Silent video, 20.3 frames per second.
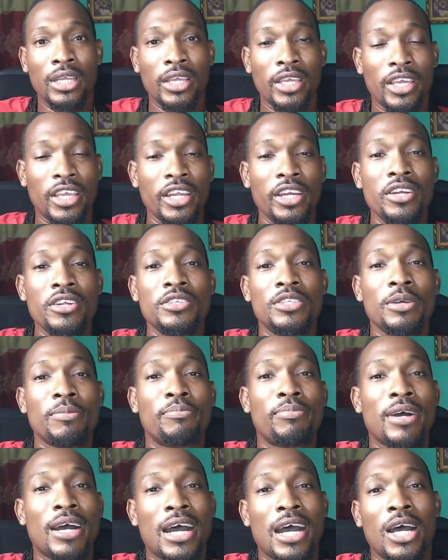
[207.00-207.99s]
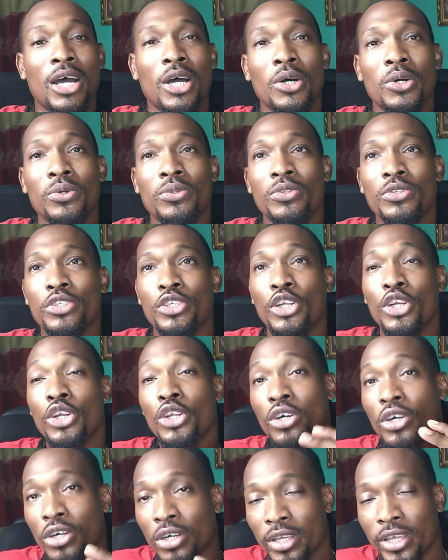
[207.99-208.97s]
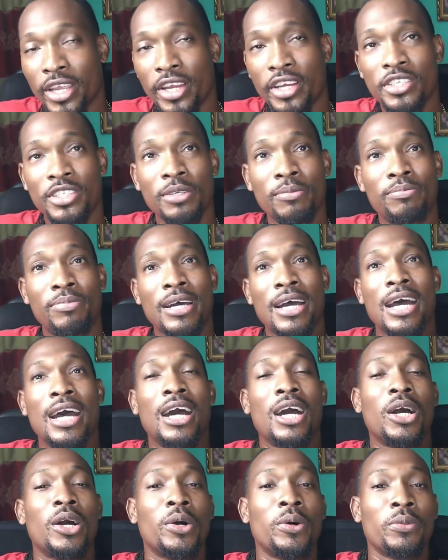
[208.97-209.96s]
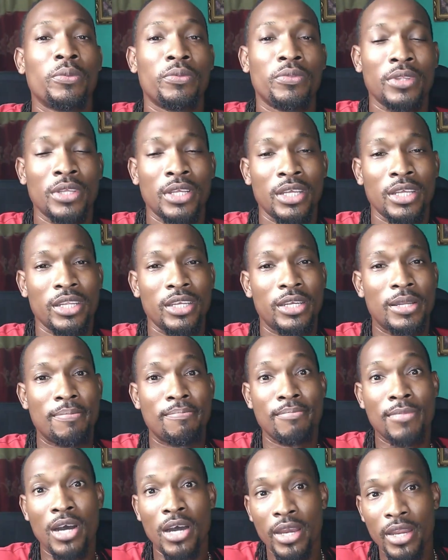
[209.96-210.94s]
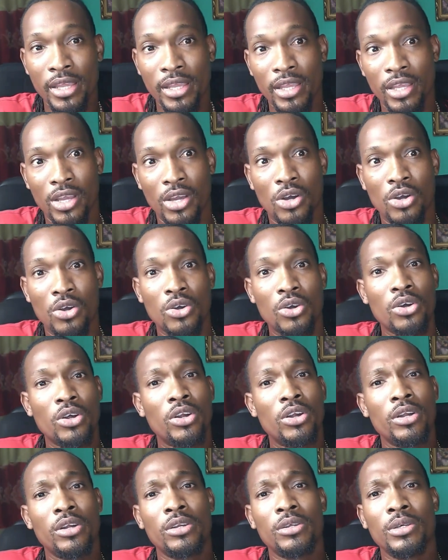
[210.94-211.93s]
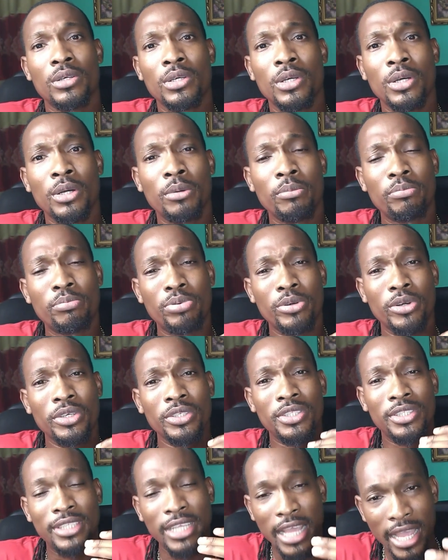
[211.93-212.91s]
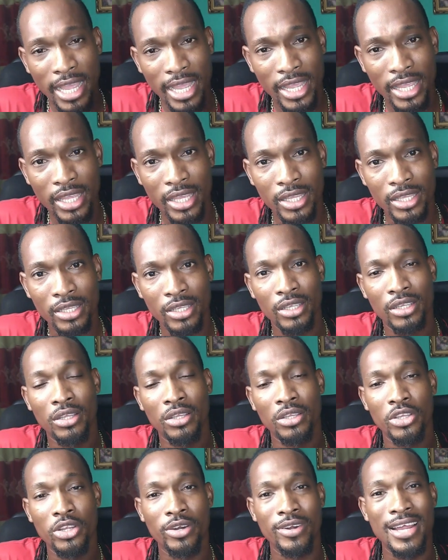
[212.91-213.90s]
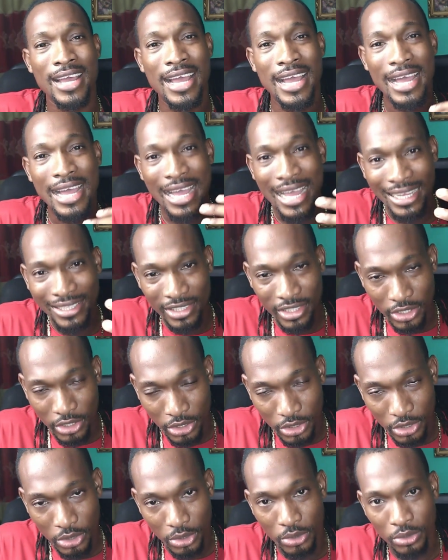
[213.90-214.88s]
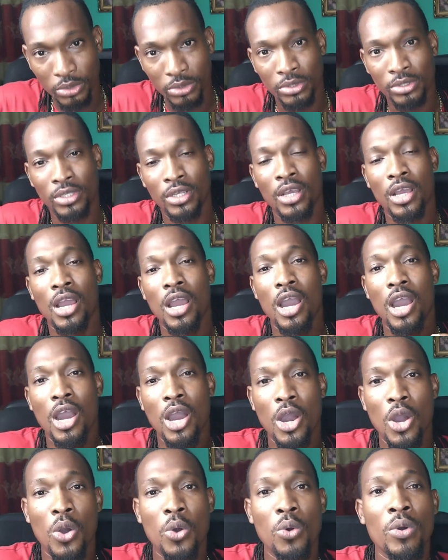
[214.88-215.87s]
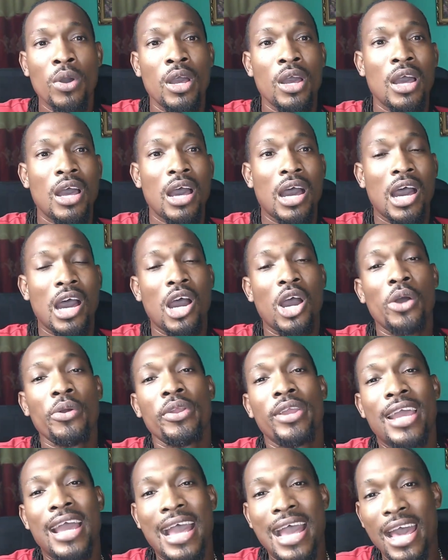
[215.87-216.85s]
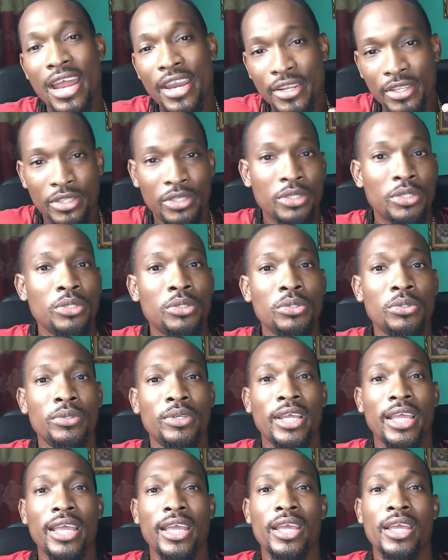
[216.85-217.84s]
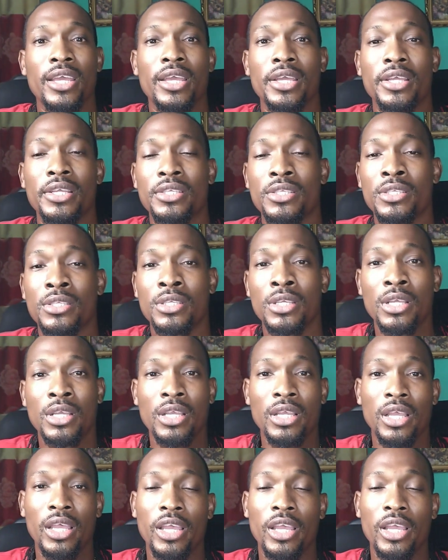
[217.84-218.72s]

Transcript: cares about your look, cares about the money, or per se your attitude? How your attitude is,